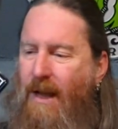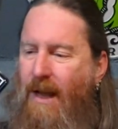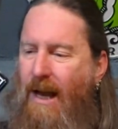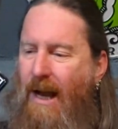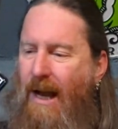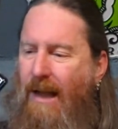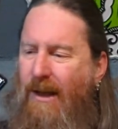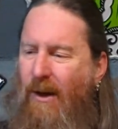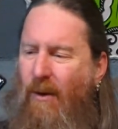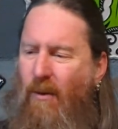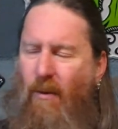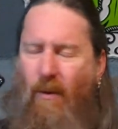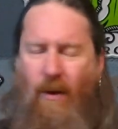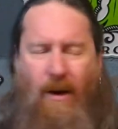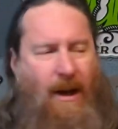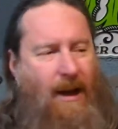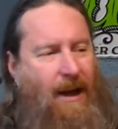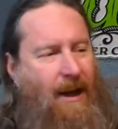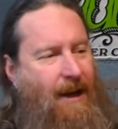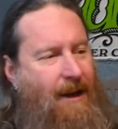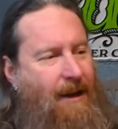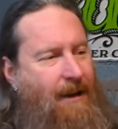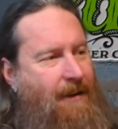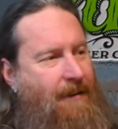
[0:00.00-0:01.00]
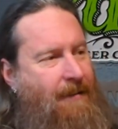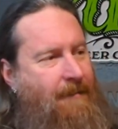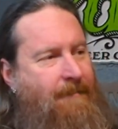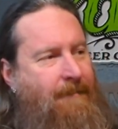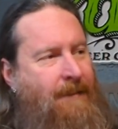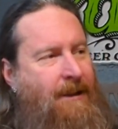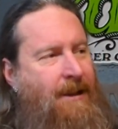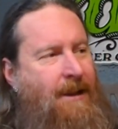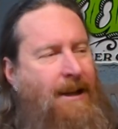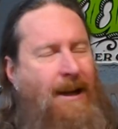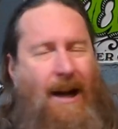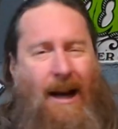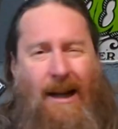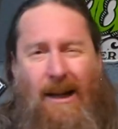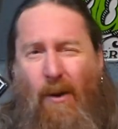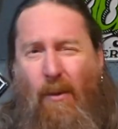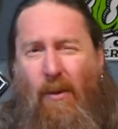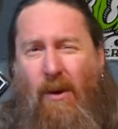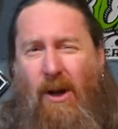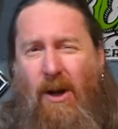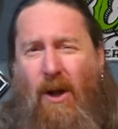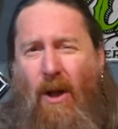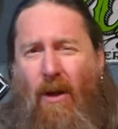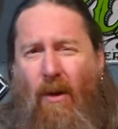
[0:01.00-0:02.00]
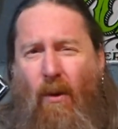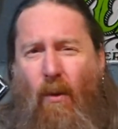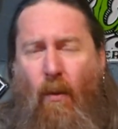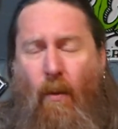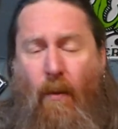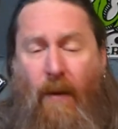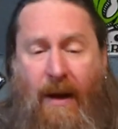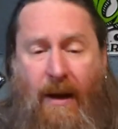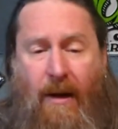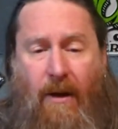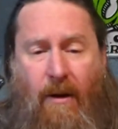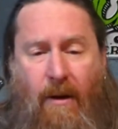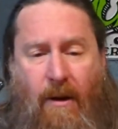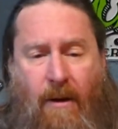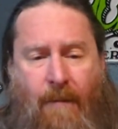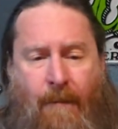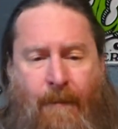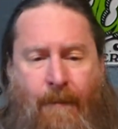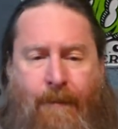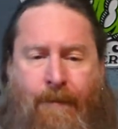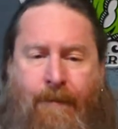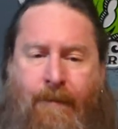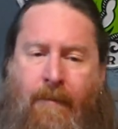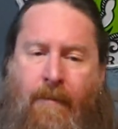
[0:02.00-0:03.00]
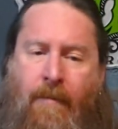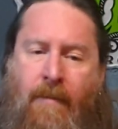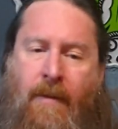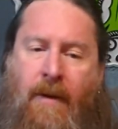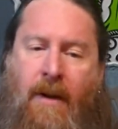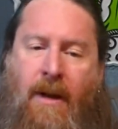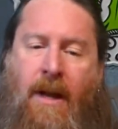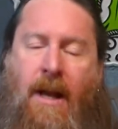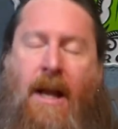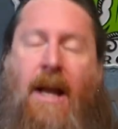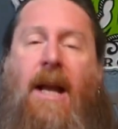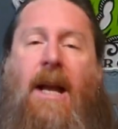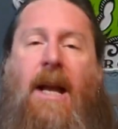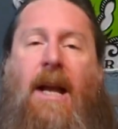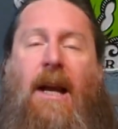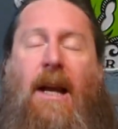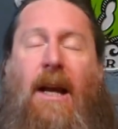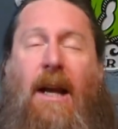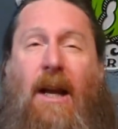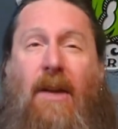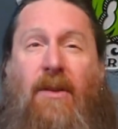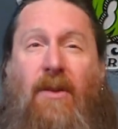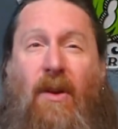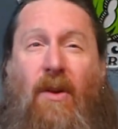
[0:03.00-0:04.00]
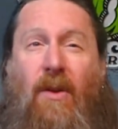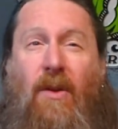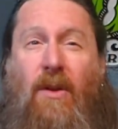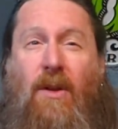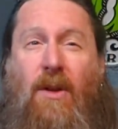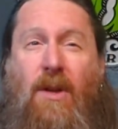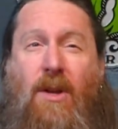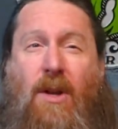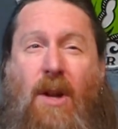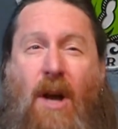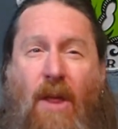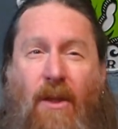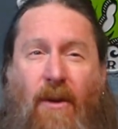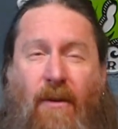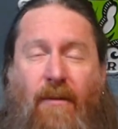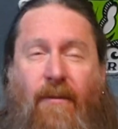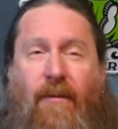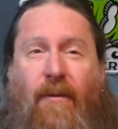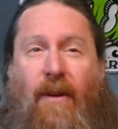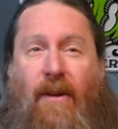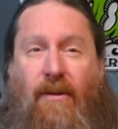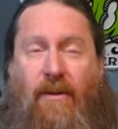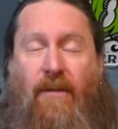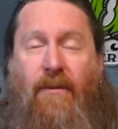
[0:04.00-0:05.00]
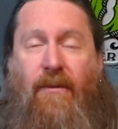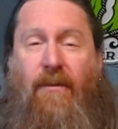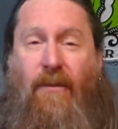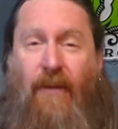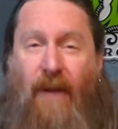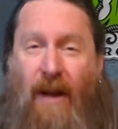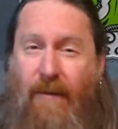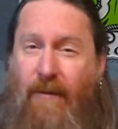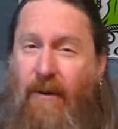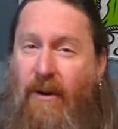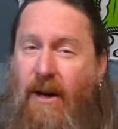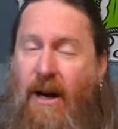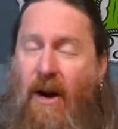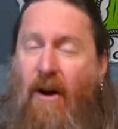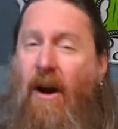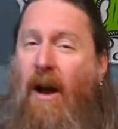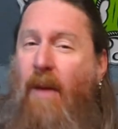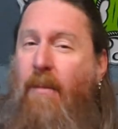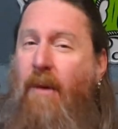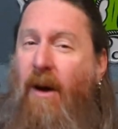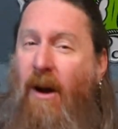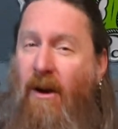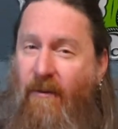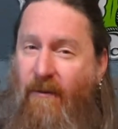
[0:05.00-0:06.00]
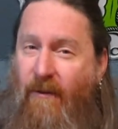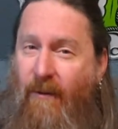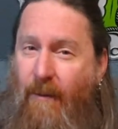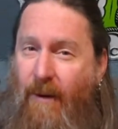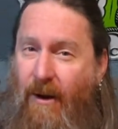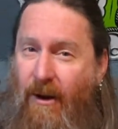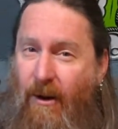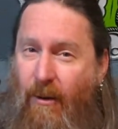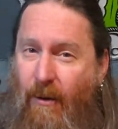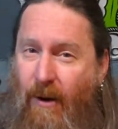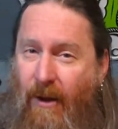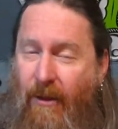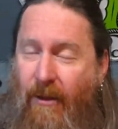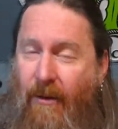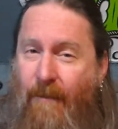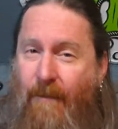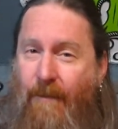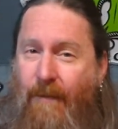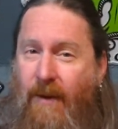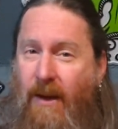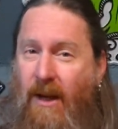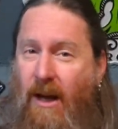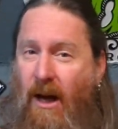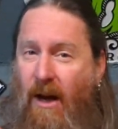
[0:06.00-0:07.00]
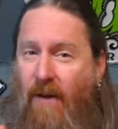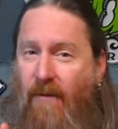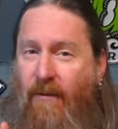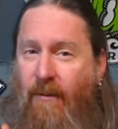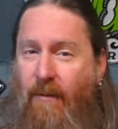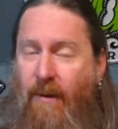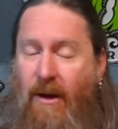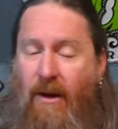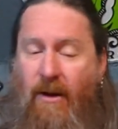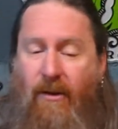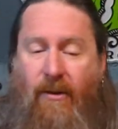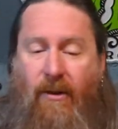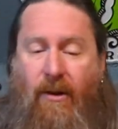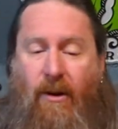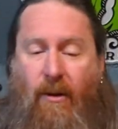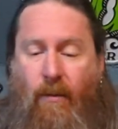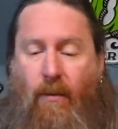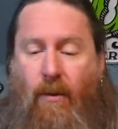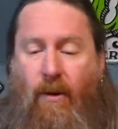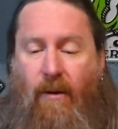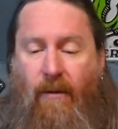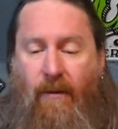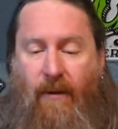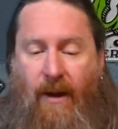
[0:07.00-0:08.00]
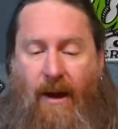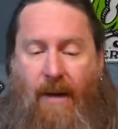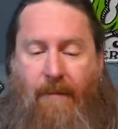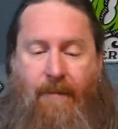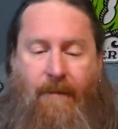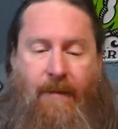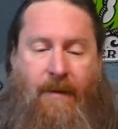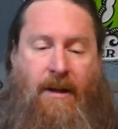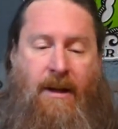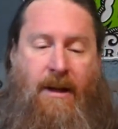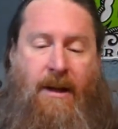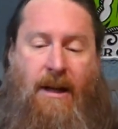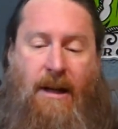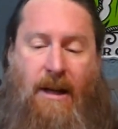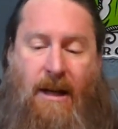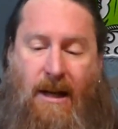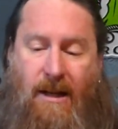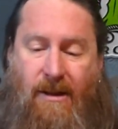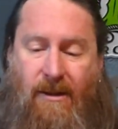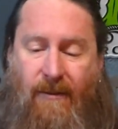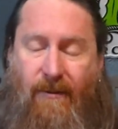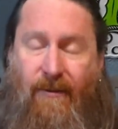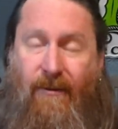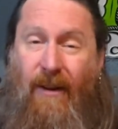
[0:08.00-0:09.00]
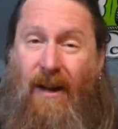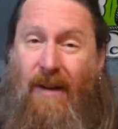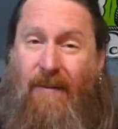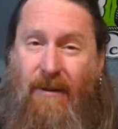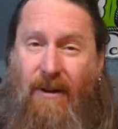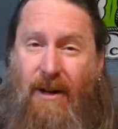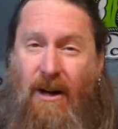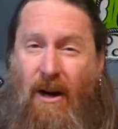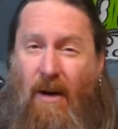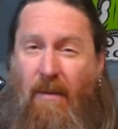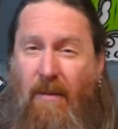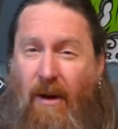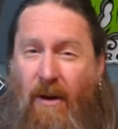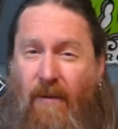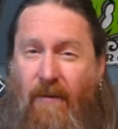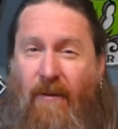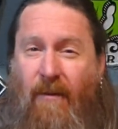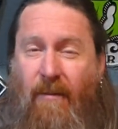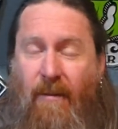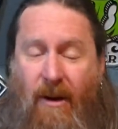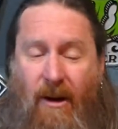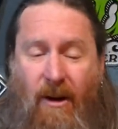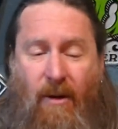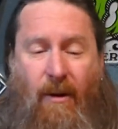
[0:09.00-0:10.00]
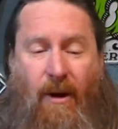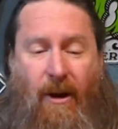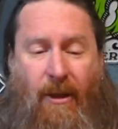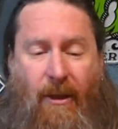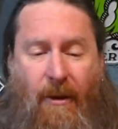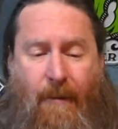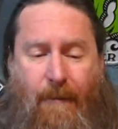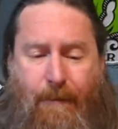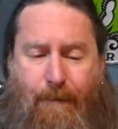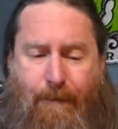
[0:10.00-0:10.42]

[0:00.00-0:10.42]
I don't want to call it weird. There's a flavor in there I'm unfamiliar with. Unfamiliar is a good word for that. There's a flavor in there I'm unfamiliar with.